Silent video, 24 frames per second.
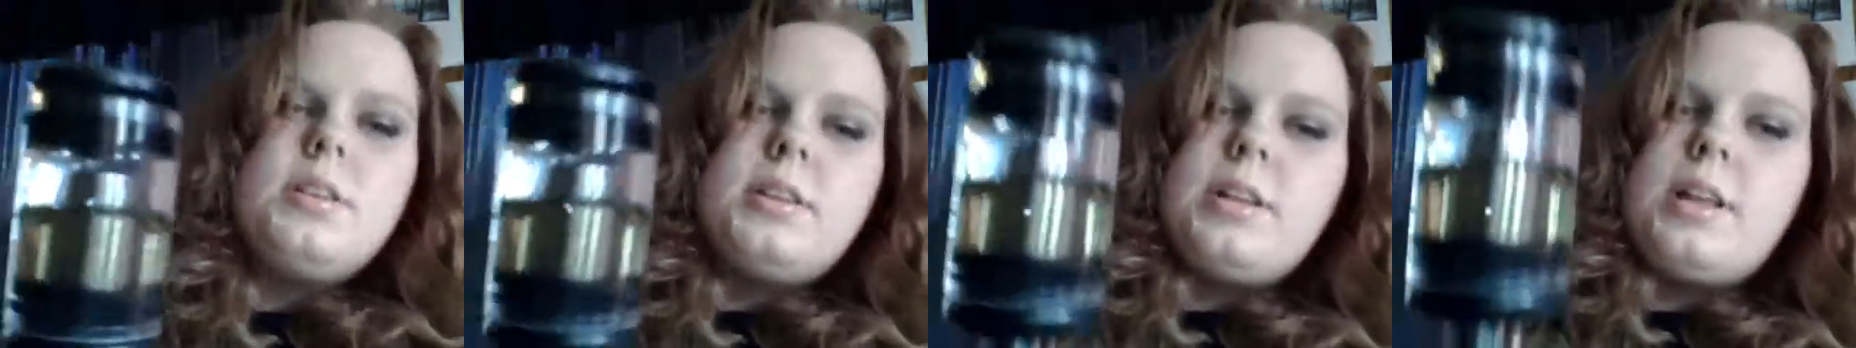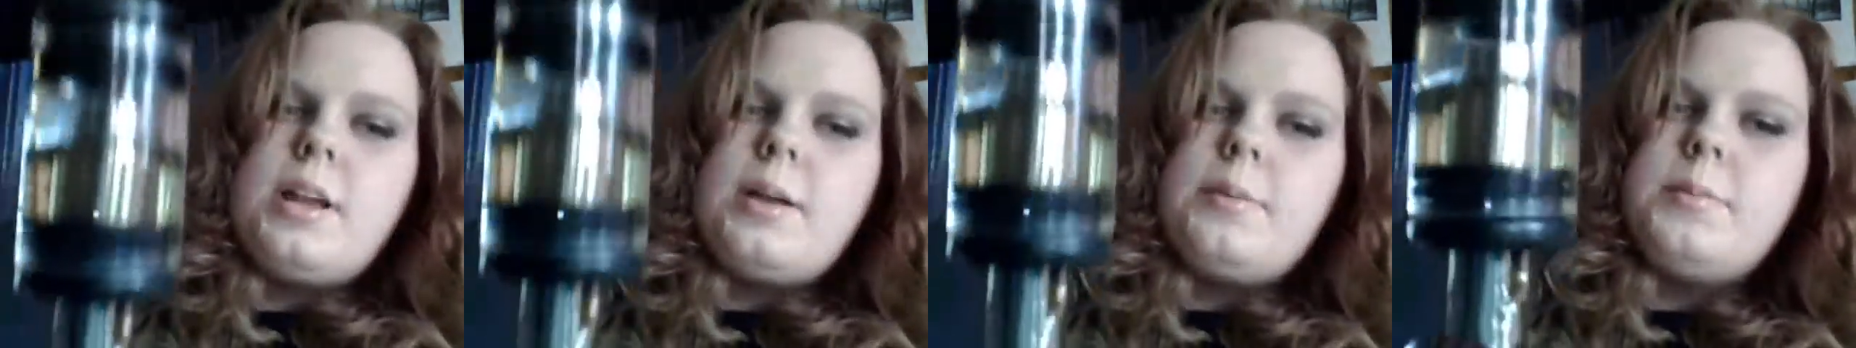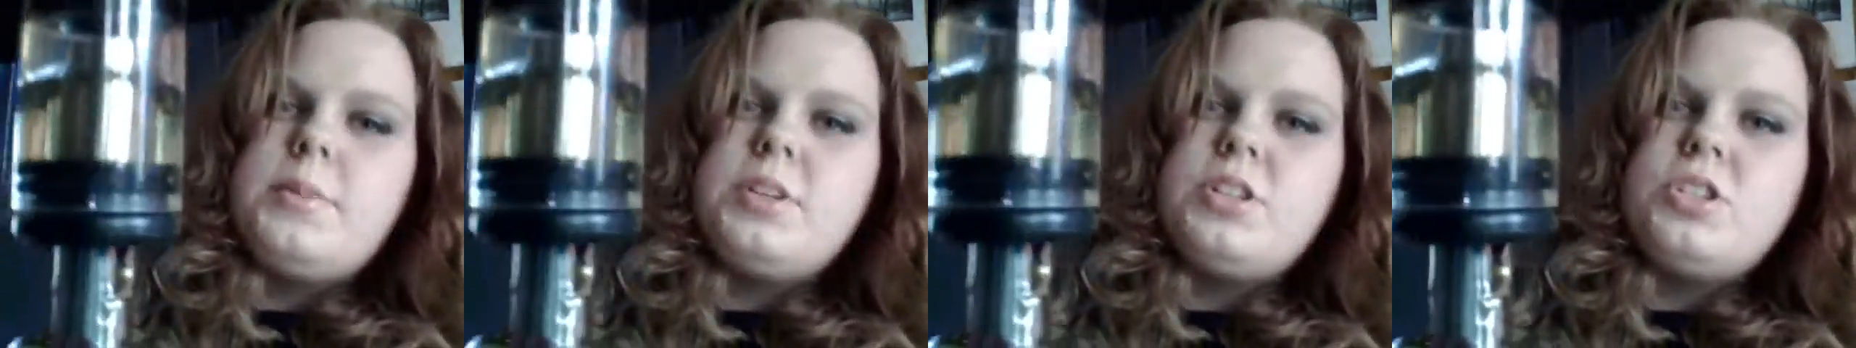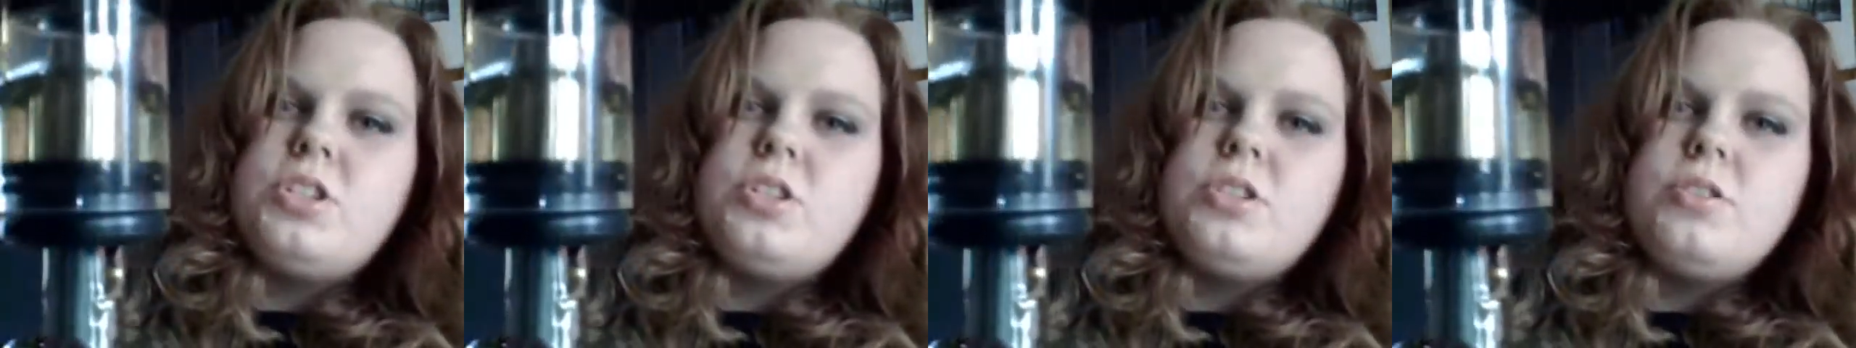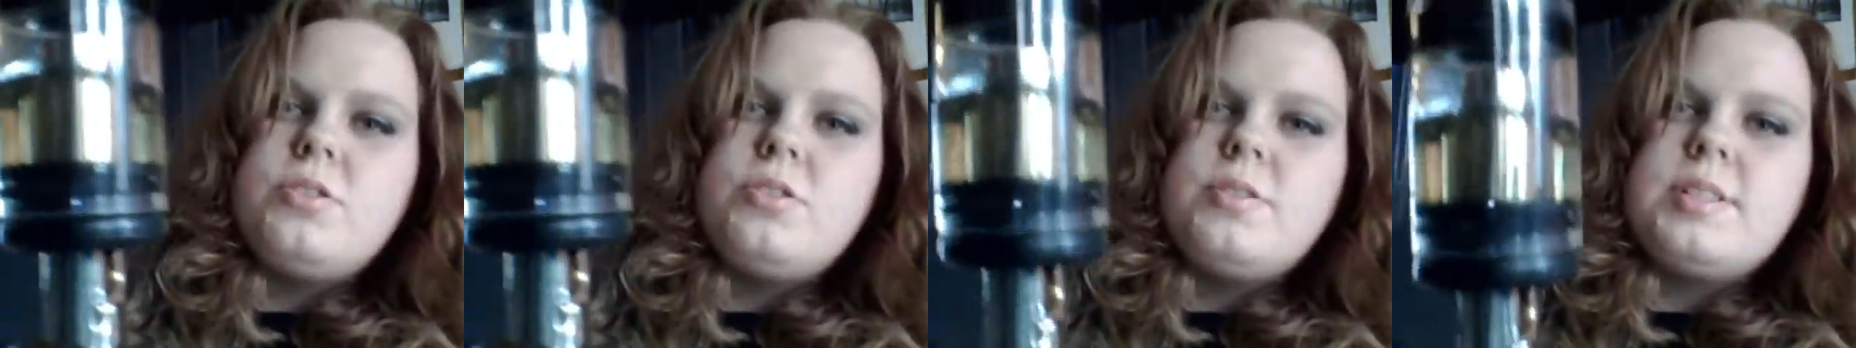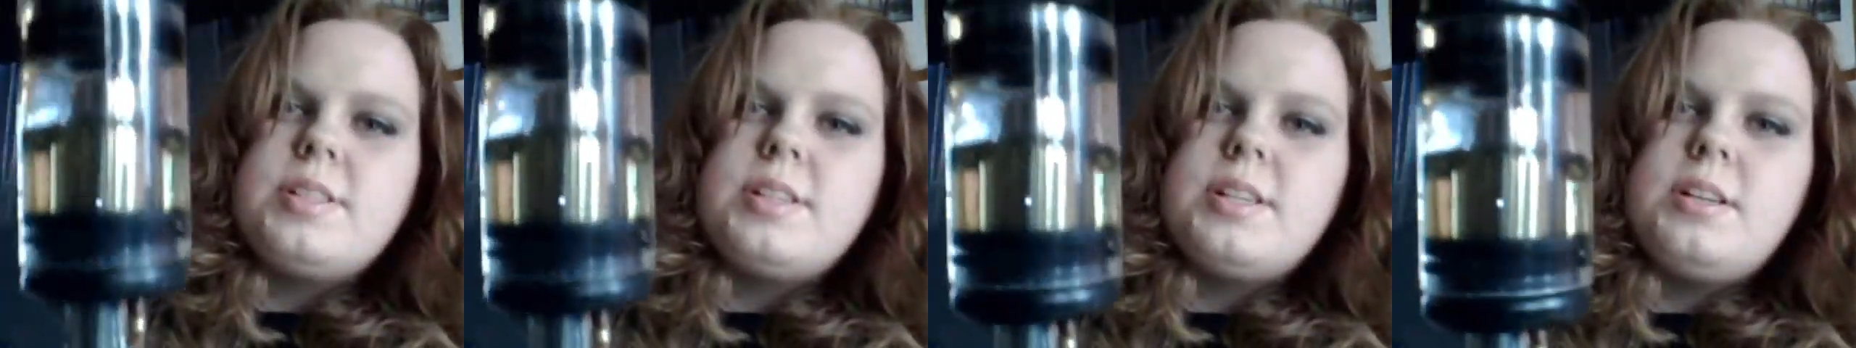that much
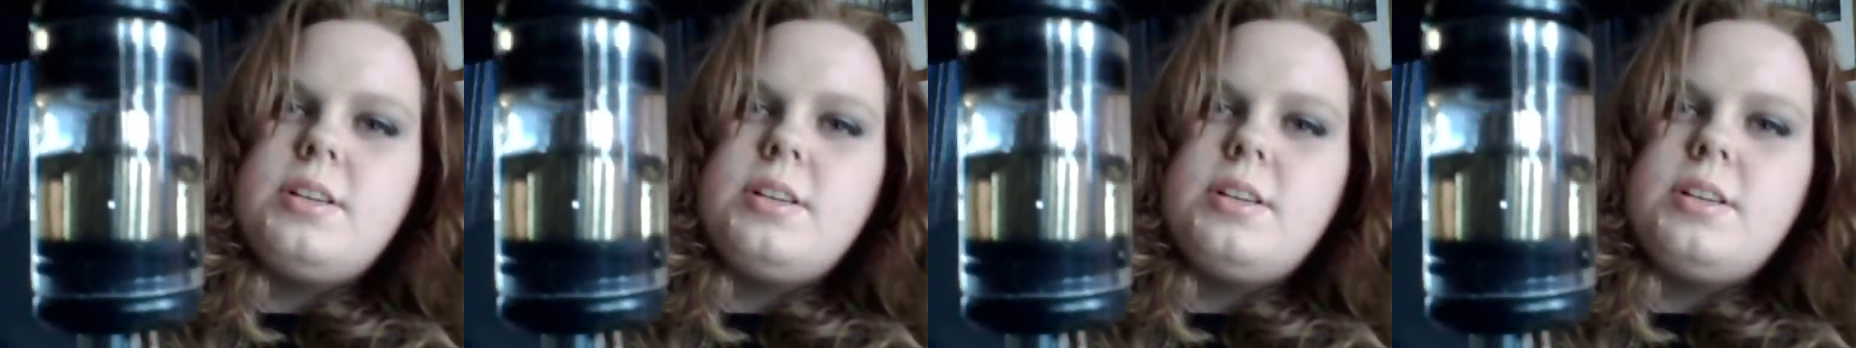juice